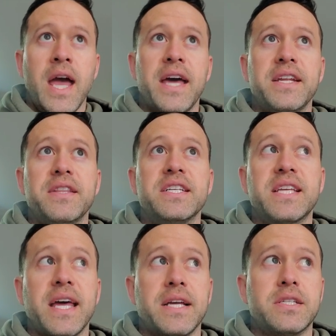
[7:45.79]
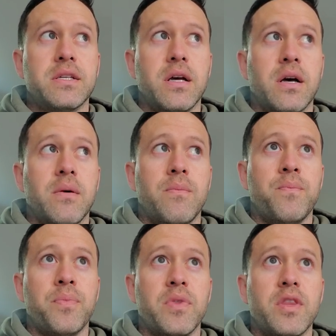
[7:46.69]
And in this case, um,
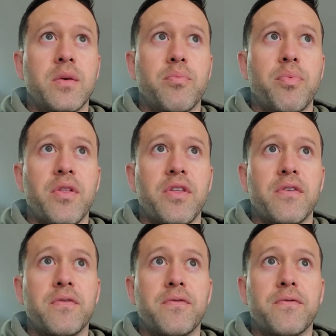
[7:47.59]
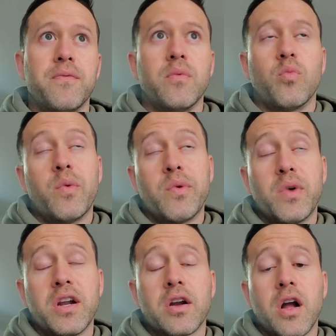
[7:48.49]
the the when we
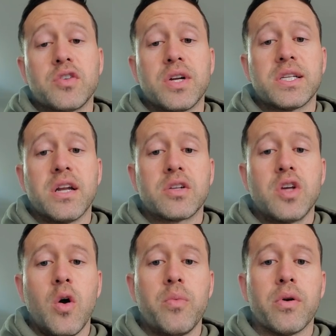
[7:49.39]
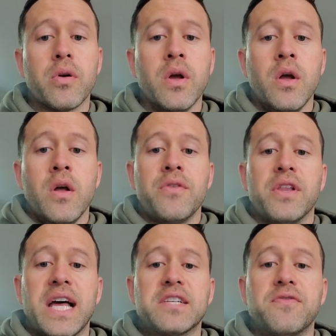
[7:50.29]
went under contract in October, the
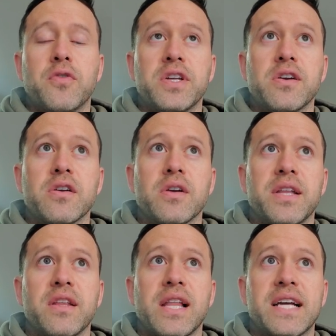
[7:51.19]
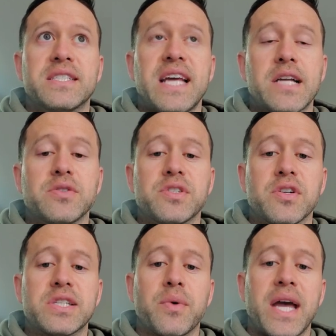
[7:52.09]
last full year and the last tax
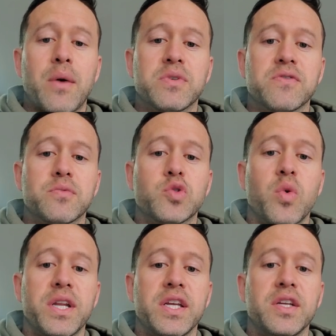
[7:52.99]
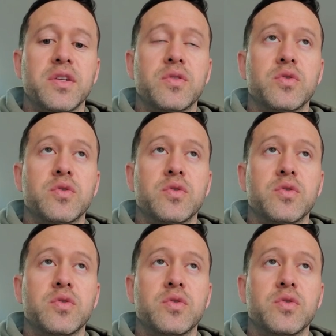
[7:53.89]
returns that we had was from 20